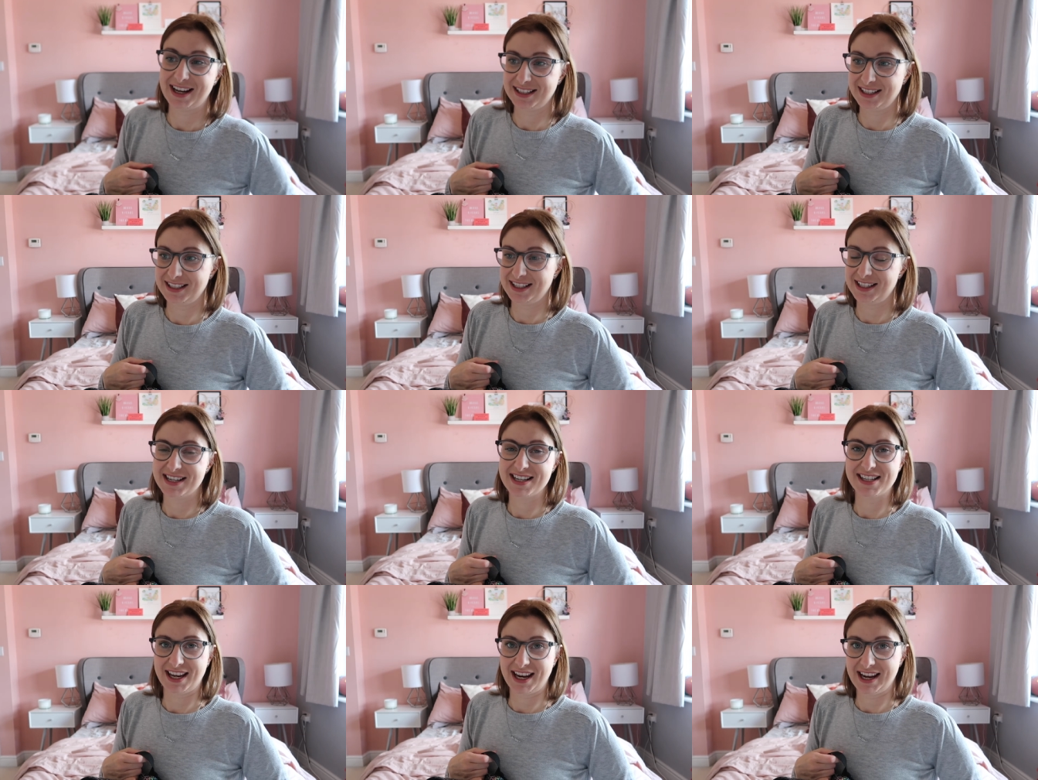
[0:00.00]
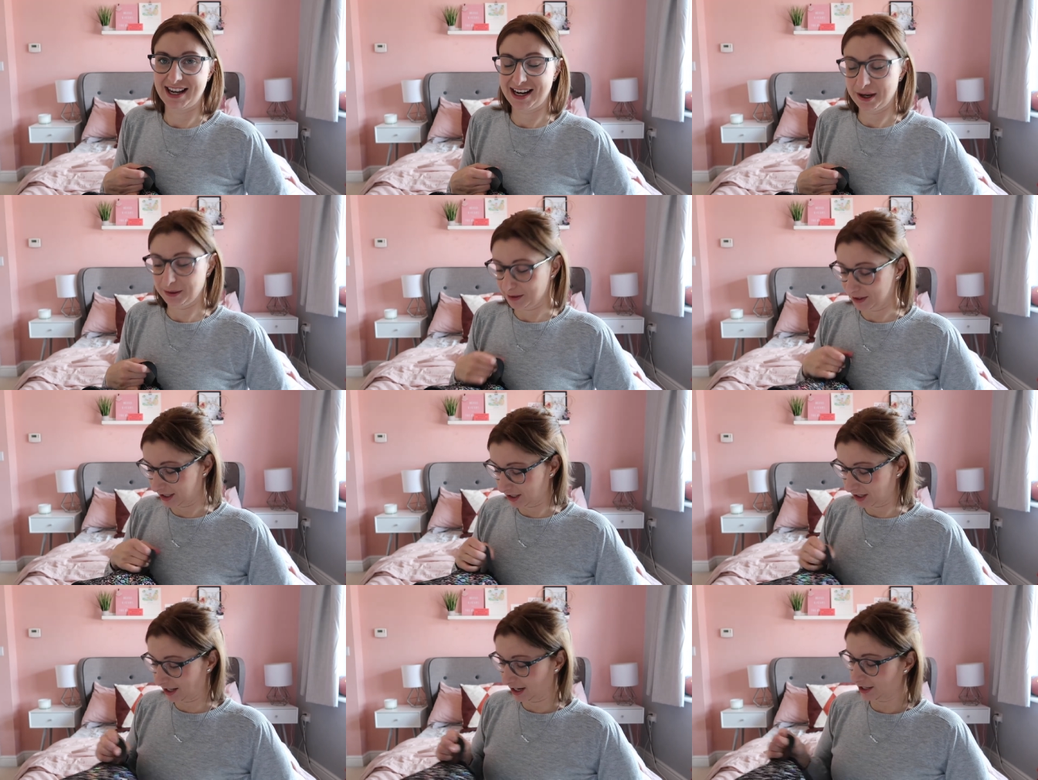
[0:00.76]
added in and taken out and
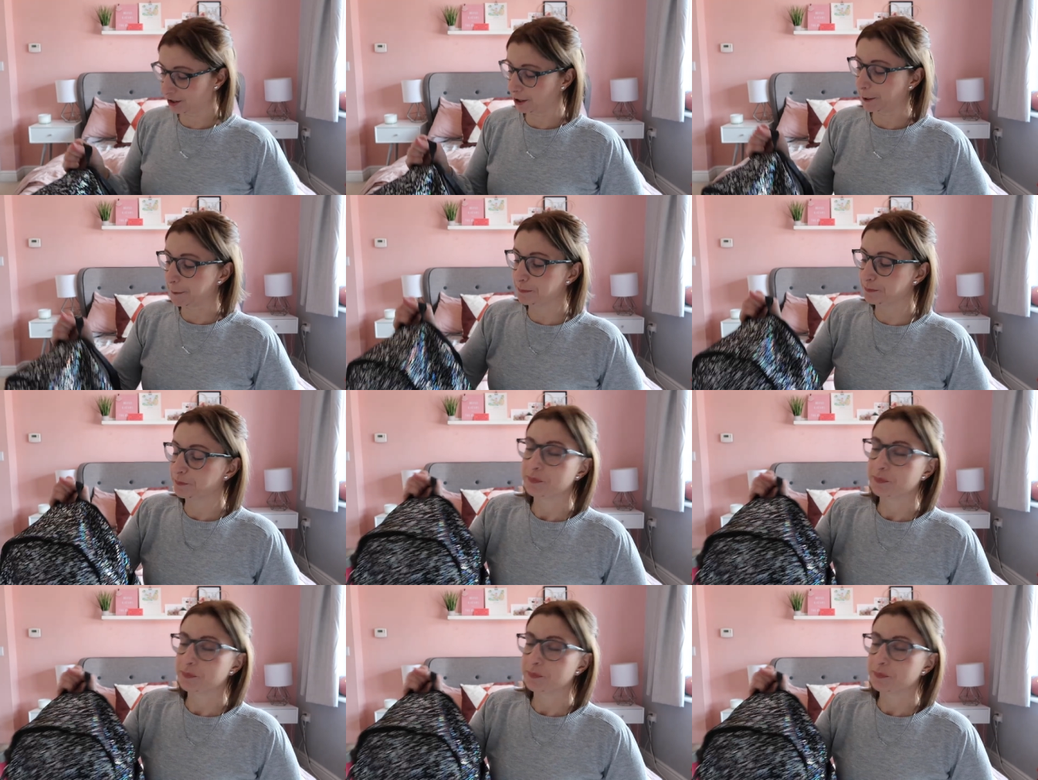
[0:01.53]
things like that. So